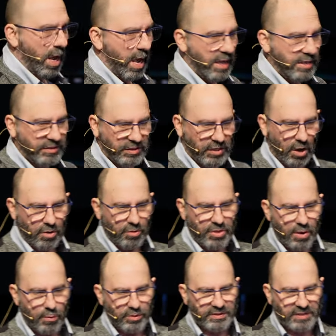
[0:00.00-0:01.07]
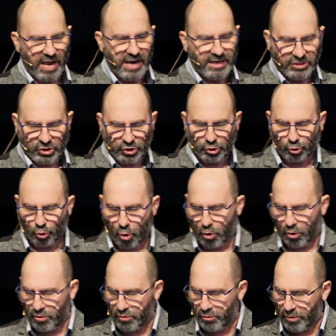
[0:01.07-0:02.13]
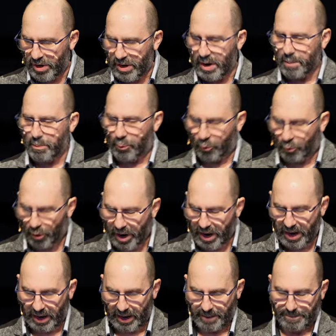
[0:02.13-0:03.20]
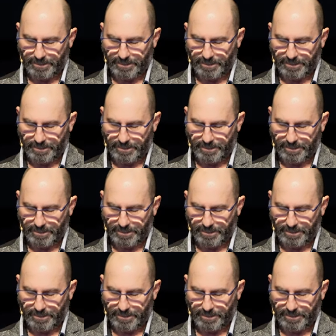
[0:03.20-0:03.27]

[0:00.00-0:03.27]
And so there was extraordinary prayer.